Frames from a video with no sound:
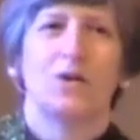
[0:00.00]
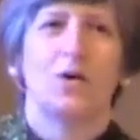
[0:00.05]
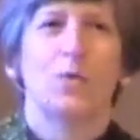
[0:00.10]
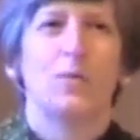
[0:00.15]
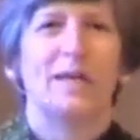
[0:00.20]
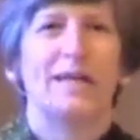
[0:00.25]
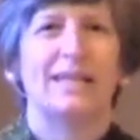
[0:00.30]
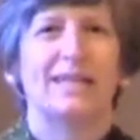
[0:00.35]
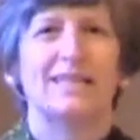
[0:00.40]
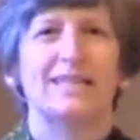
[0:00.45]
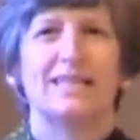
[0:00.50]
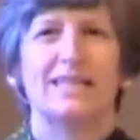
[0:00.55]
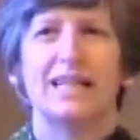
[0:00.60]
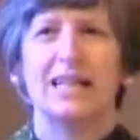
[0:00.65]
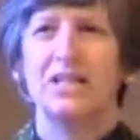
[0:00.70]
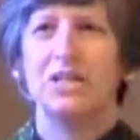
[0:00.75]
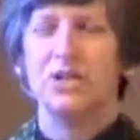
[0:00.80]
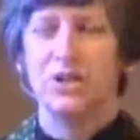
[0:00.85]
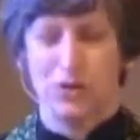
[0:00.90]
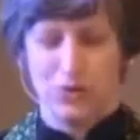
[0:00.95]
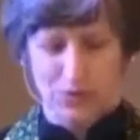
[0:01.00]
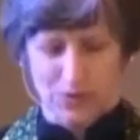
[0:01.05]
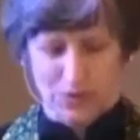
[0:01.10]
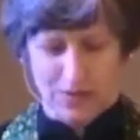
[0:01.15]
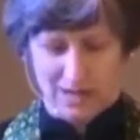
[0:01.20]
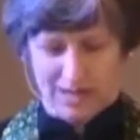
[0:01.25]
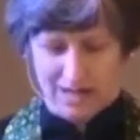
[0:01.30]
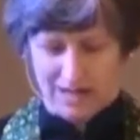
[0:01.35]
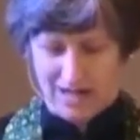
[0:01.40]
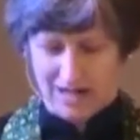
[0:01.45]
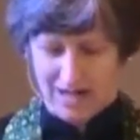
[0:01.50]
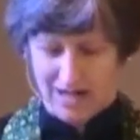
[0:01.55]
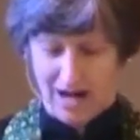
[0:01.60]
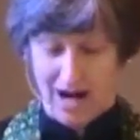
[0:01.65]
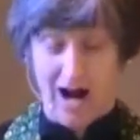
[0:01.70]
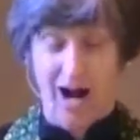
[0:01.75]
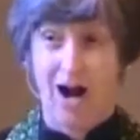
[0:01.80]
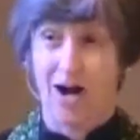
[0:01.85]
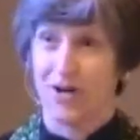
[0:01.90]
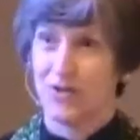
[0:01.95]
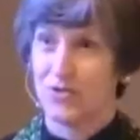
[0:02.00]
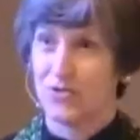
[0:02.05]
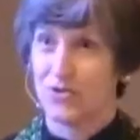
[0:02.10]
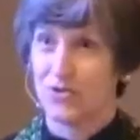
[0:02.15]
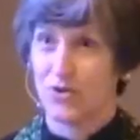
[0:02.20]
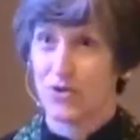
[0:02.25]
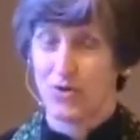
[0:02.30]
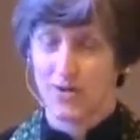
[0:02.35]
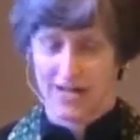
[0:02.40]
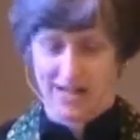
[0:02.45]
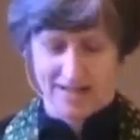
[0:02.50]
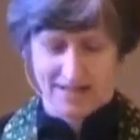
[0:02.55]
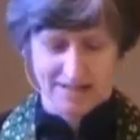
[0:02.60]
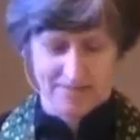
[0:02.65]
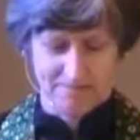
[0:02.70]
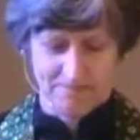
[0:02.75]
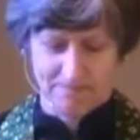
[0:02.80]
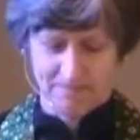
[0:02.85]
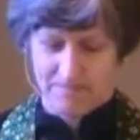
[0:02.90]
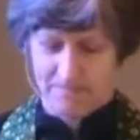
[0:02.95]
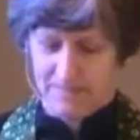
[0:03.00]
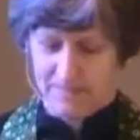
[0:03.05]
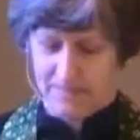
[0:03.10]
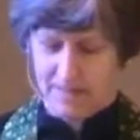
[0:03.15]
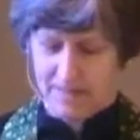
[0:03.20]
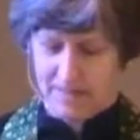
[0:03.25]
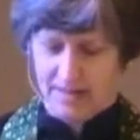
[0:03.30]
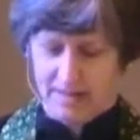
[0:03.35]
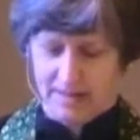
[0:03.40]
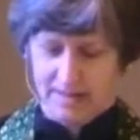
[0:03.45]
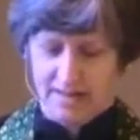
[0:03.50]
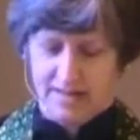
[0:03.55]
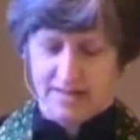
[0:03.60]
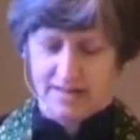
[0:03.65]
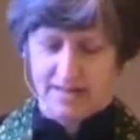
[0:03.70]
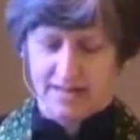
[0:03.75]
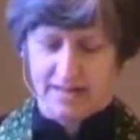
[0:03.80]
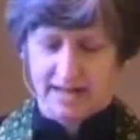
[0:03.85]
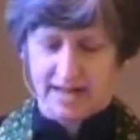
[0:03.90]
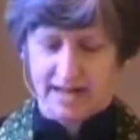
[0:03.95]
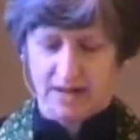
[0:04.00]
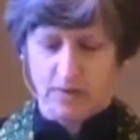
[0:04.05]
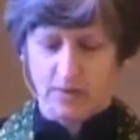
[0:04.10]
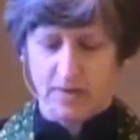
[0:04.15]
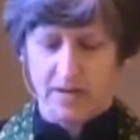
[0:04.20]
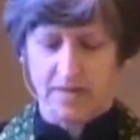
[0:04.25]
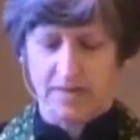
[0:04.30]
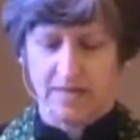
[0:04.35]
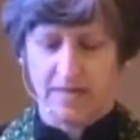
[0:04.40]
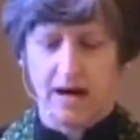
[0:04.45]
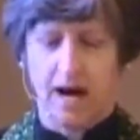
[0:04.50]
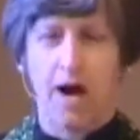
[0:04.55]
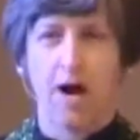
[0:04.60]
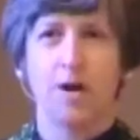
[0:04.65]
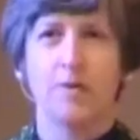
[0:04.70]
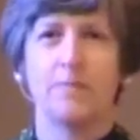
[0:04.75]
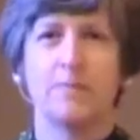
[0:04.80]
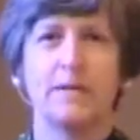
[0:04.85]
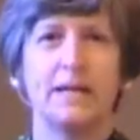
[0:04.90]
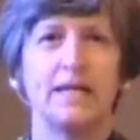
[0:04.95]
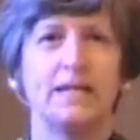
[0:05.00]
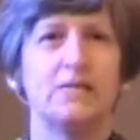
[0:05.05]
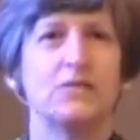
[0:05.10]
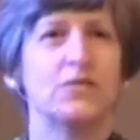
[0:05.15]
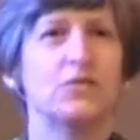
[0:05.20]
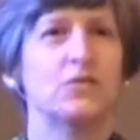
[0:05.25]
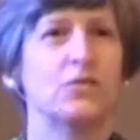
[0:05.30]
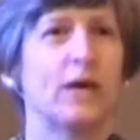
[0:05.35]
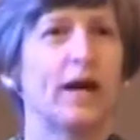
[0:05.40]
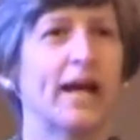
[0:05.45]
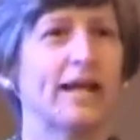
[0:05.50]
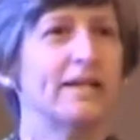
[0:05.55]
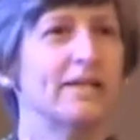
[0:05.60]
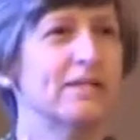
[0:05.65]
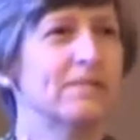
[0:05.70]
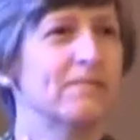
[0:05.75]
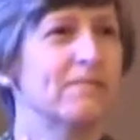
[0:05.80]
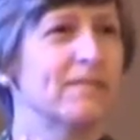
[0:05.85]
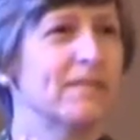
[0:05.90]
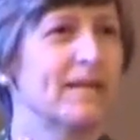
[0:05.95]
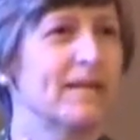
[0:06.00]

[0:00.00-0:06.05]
So we continue our journey today with our bead strand,